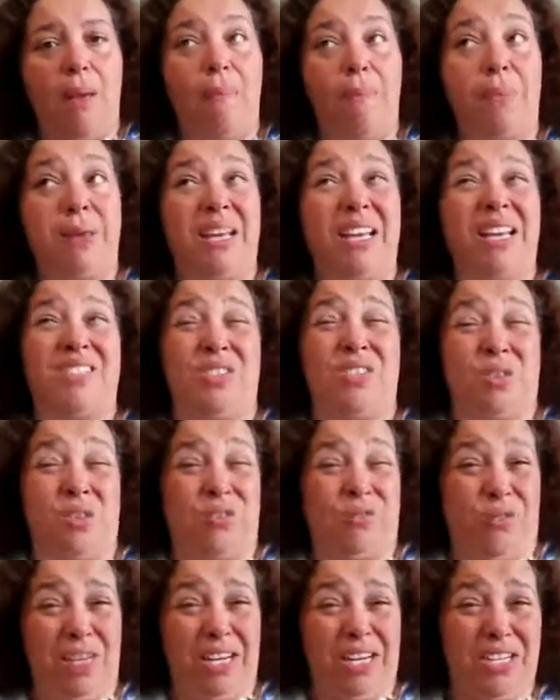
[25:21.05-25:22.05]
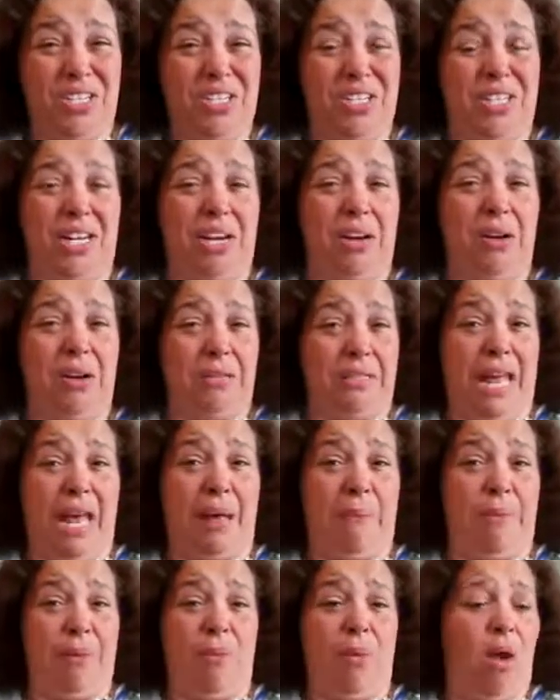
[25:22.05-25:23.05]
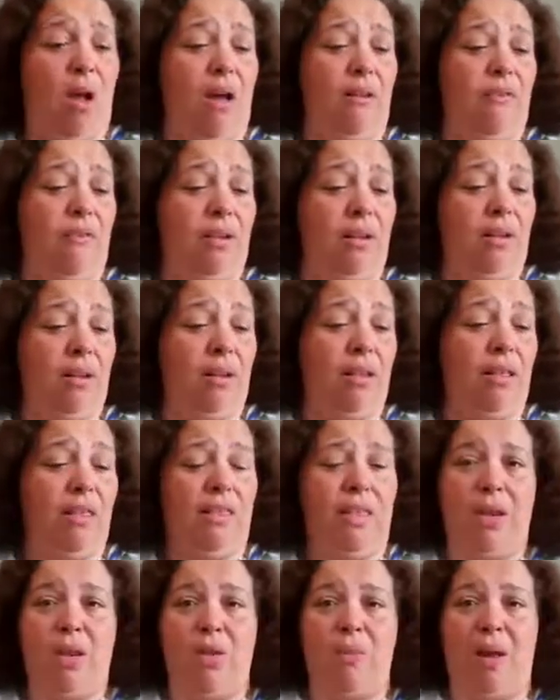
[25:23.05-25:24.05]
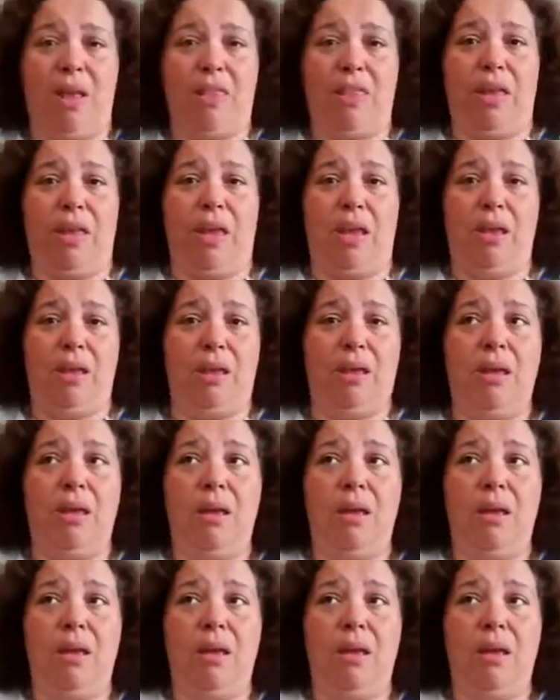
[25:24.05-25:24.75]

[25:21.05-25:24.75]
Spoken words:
Because those freakish scenarios happen more often than you might think.